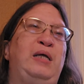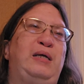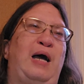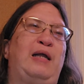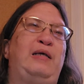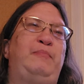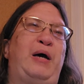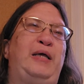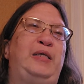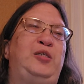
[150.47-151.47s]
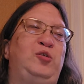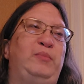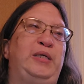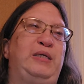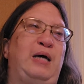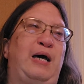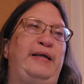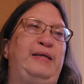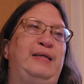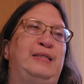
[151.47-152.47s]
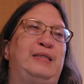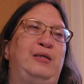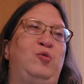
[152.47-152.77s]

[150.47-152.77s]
guided by human kindness in